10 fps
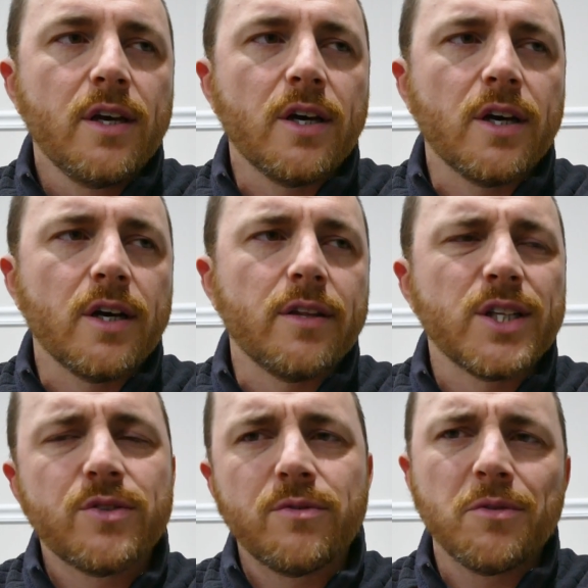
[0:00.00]

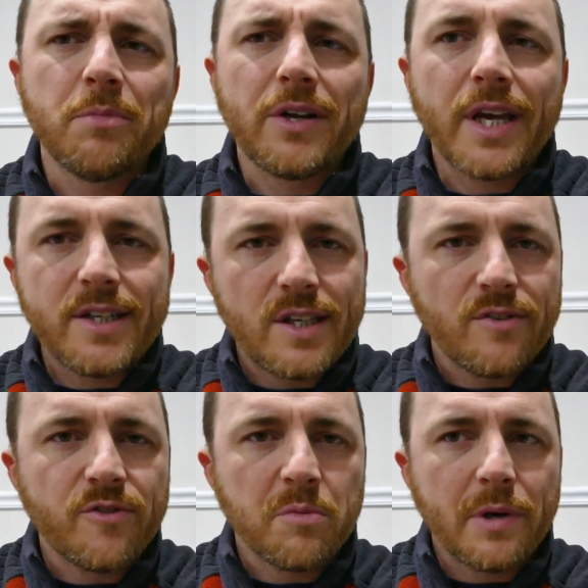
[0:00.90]
That's about 18
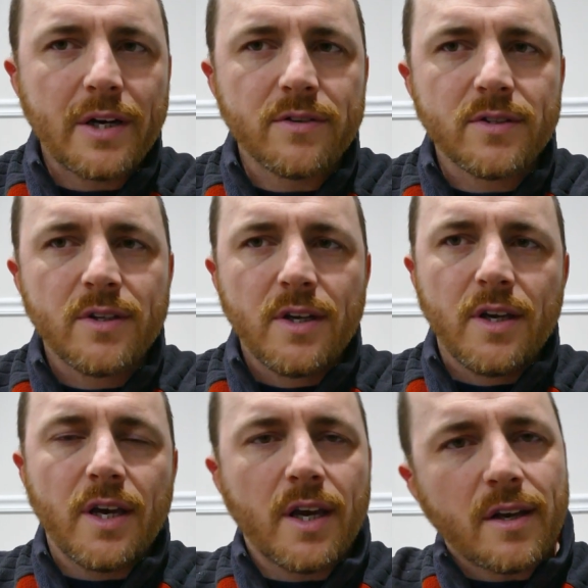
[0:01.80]
foot-pounds,
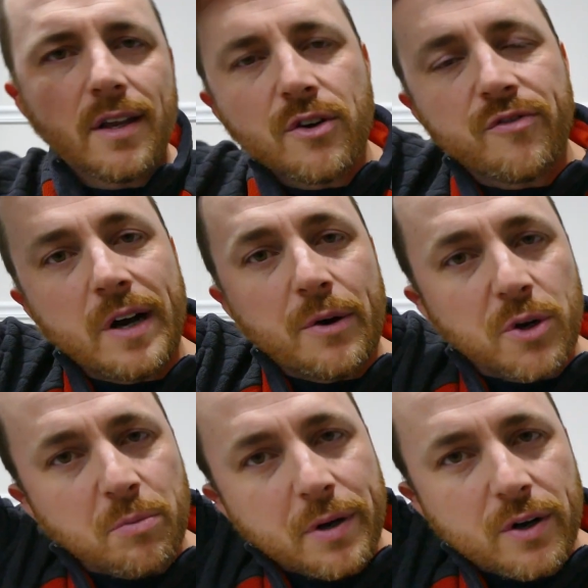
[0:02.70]
and it'll foul
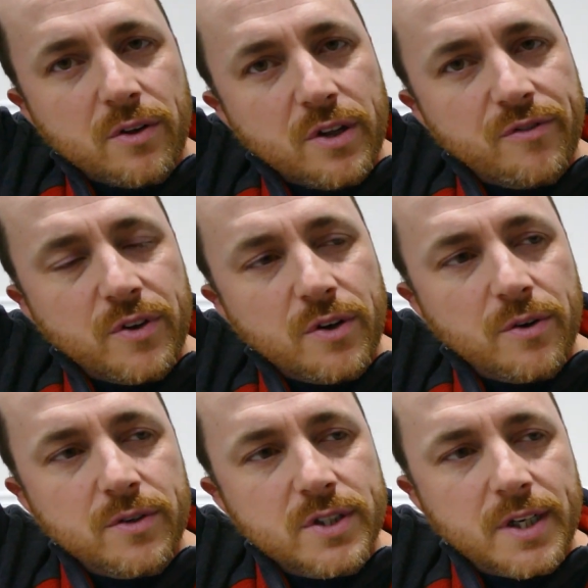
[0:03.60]
your barrel if you
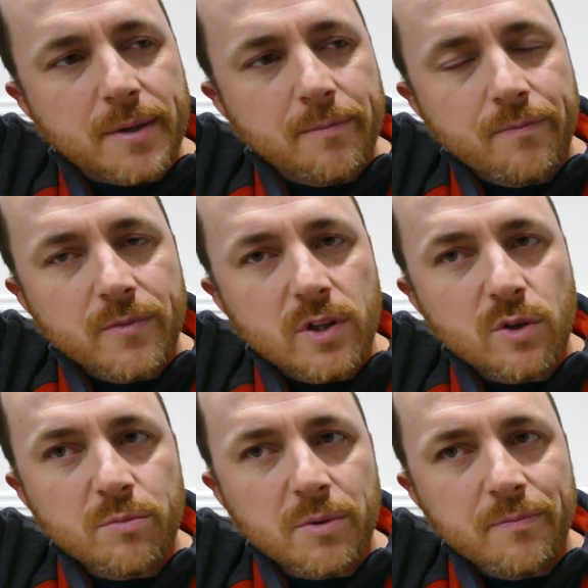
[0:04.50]
don't
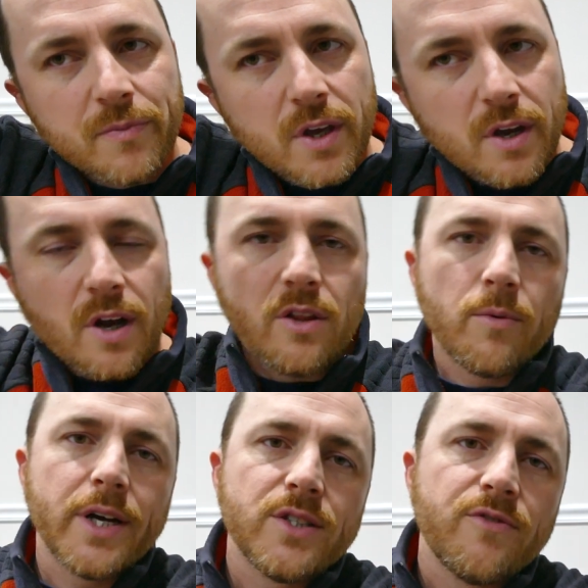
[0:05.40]
lube them.
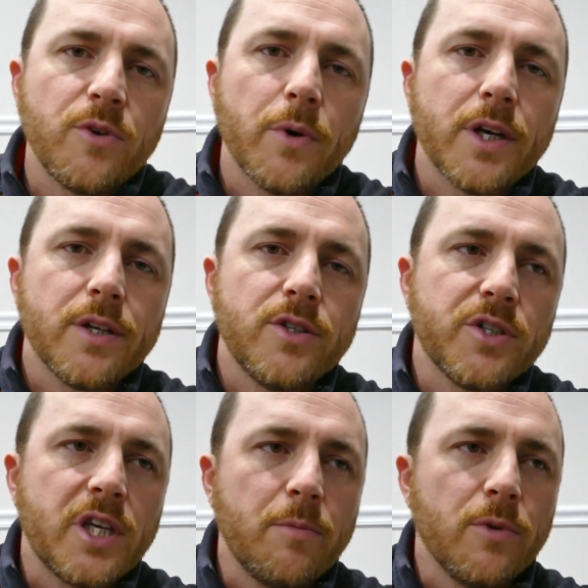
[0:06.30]
Otherwise, if you want to just
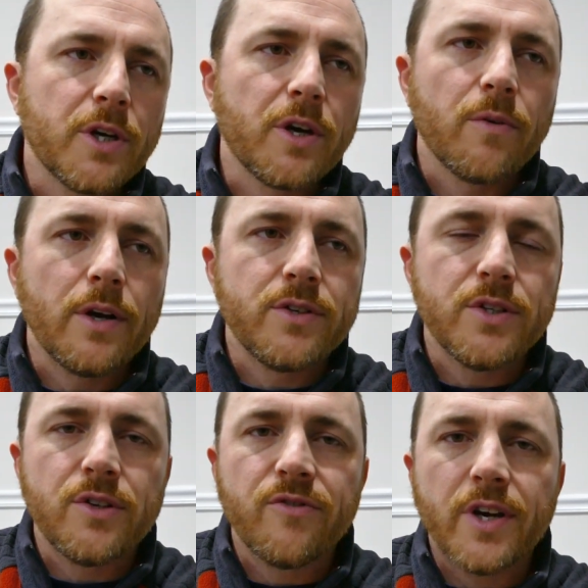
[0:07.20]
keep looking around till
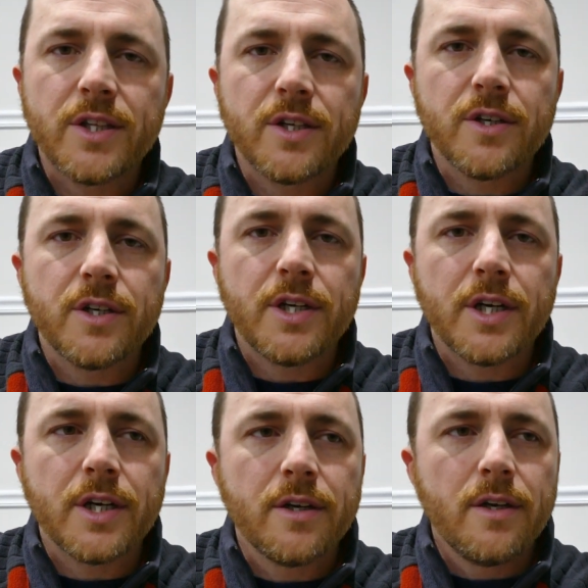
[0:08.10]
you find the good
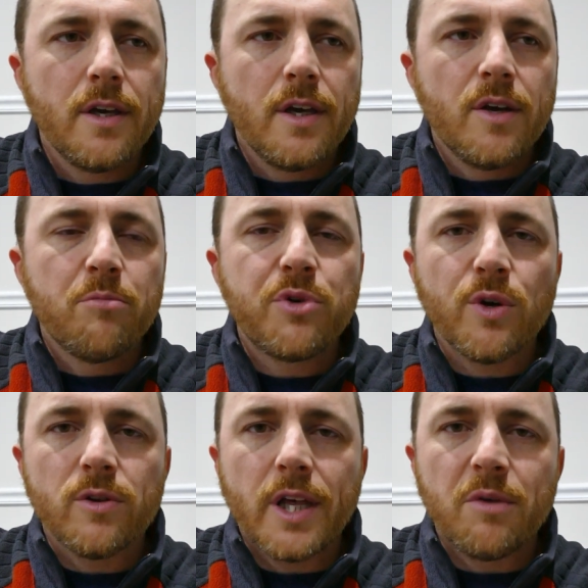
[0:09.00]

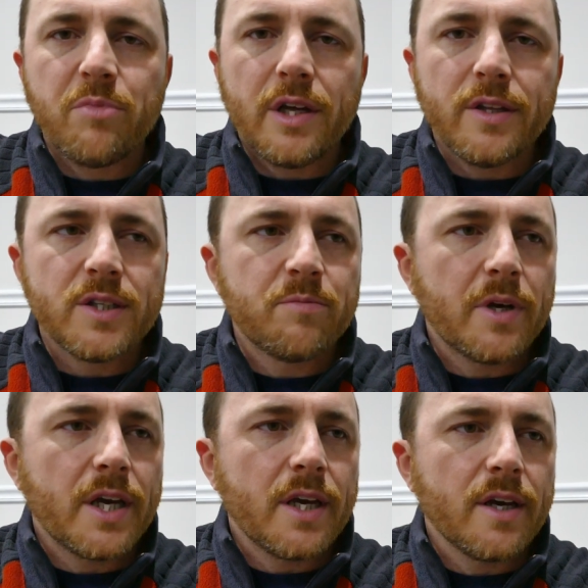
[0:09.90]
pure lead pellets
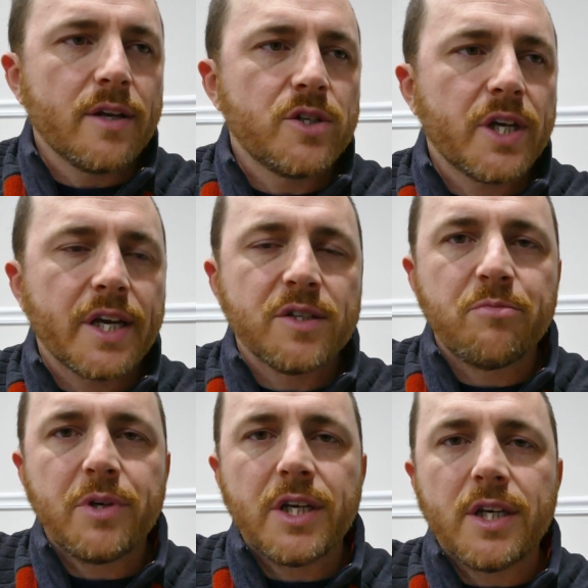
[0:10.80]
by
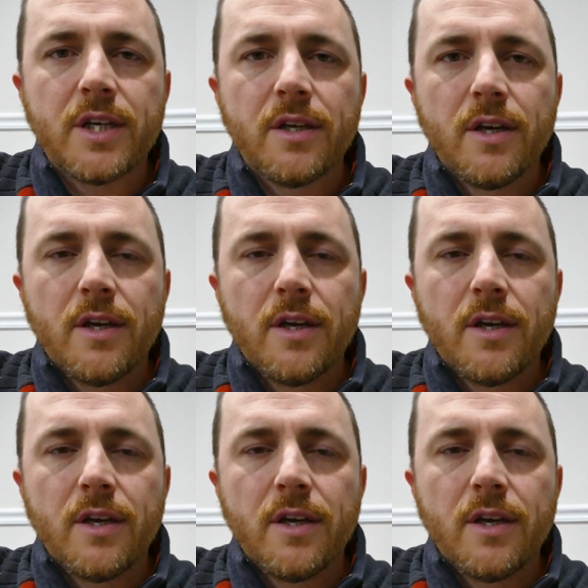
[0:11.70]
JSP,